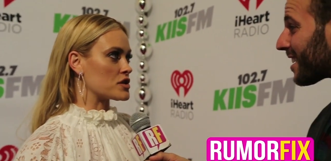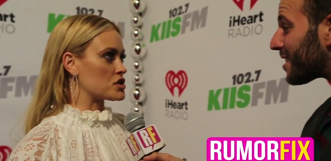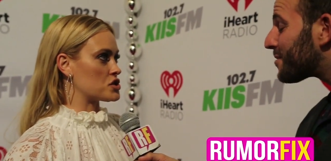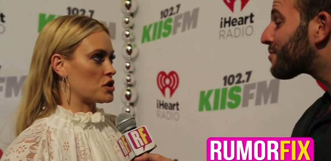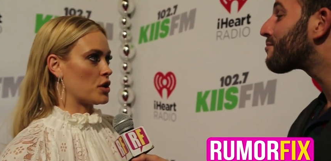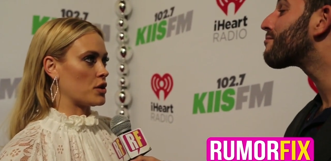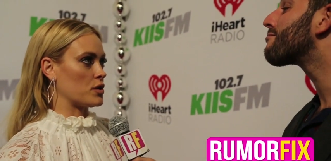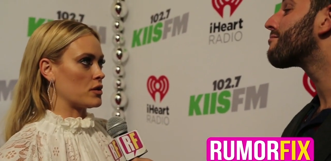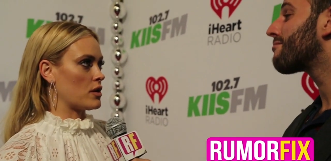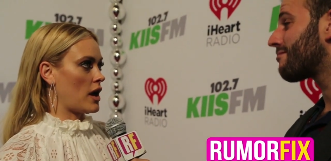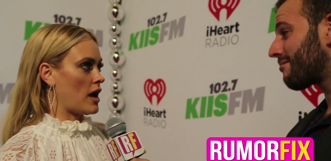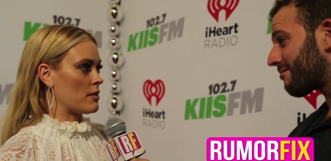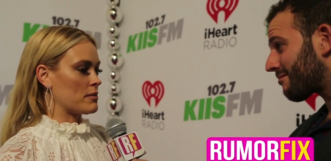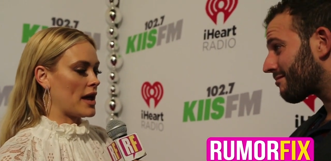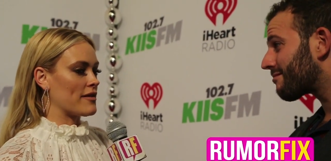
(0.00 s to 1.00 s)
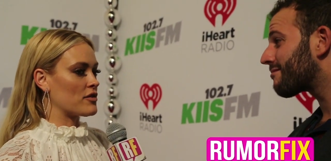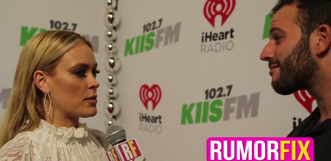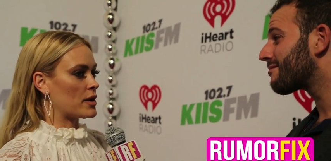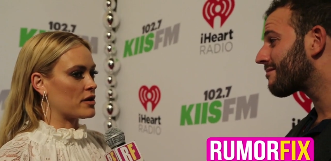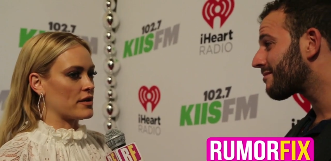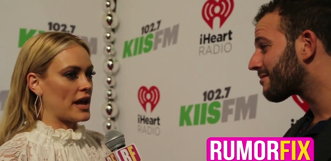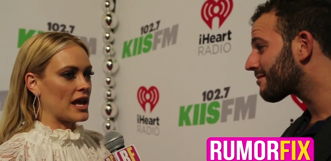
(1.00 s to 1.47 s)
Speaker 1: the show. Um,
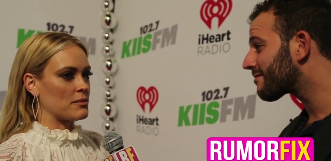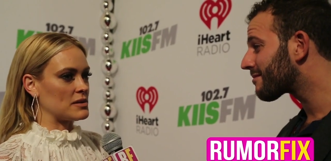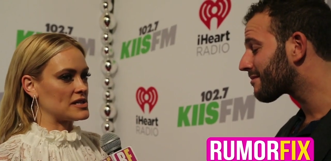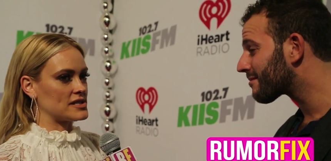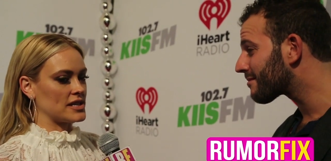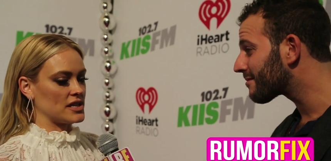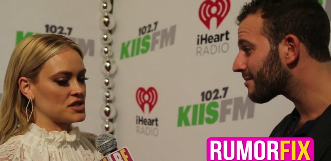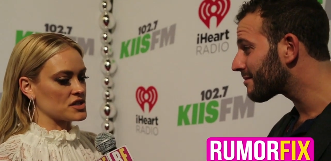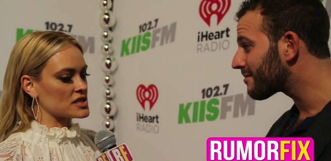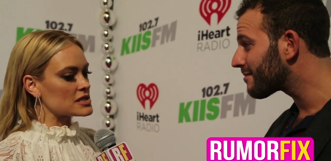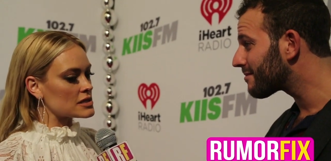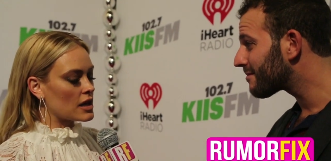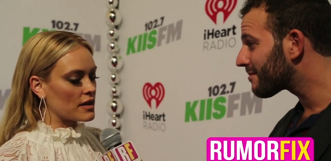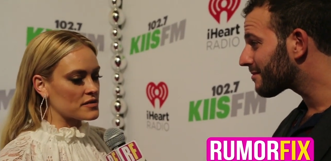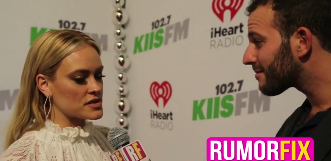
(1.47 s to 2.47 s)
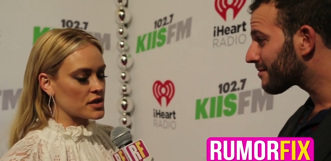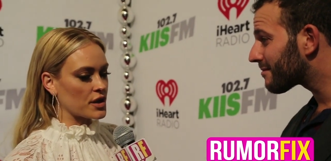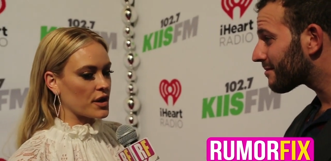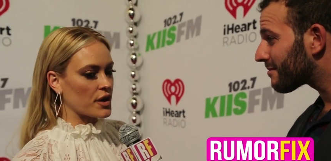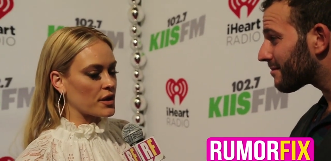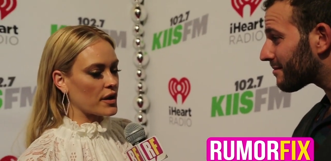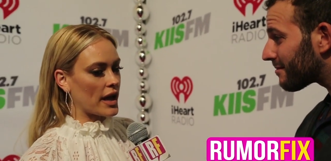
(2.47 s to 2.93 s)
everyone on ABC just loves
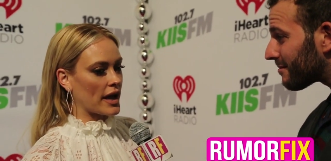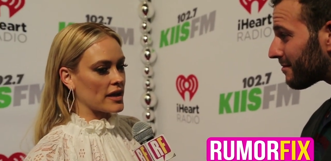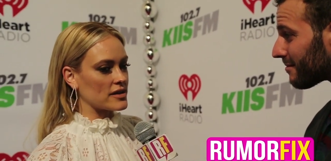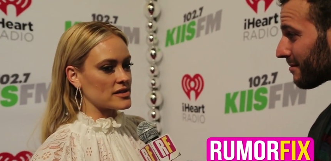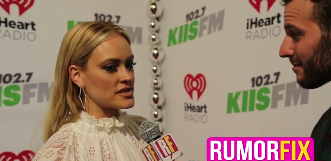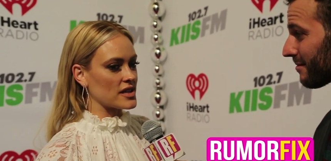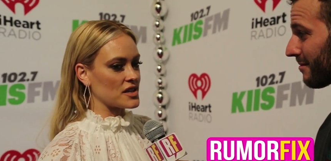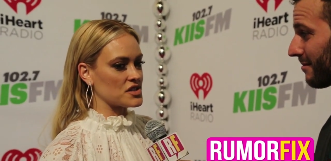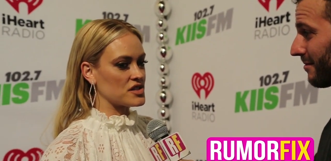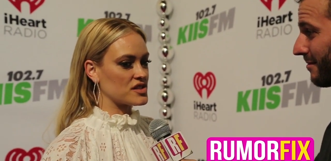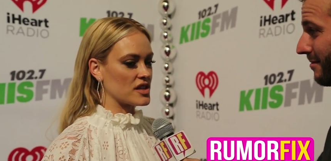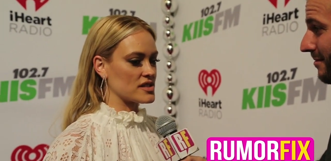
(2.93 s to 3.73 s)
her, and uh, she's